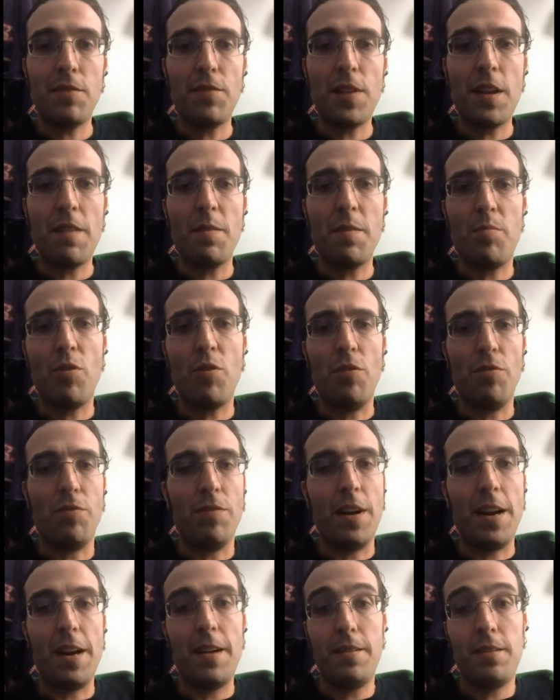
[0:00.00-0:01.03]
the flavor
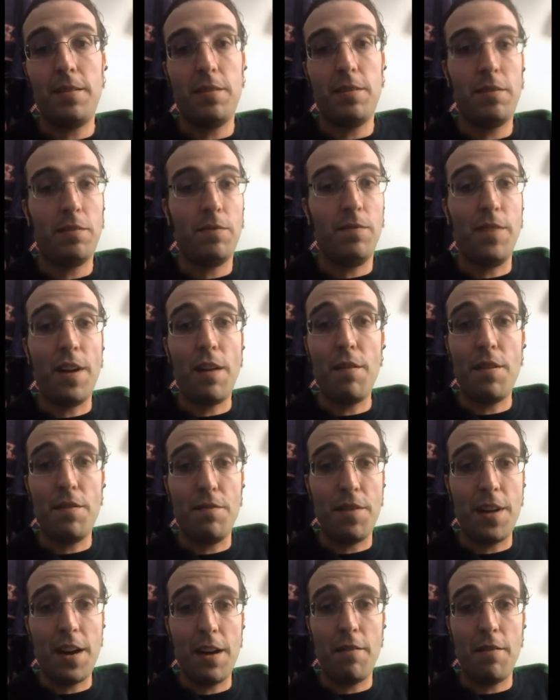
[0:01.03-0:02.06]
profile. It's very
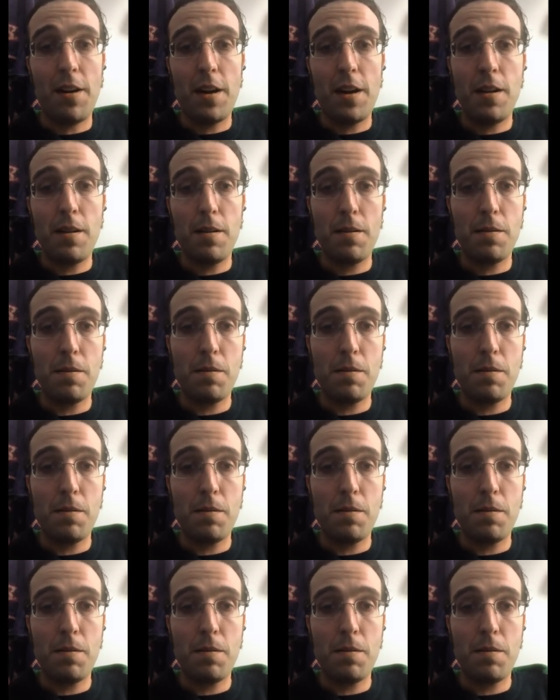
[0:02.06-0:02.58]
varied.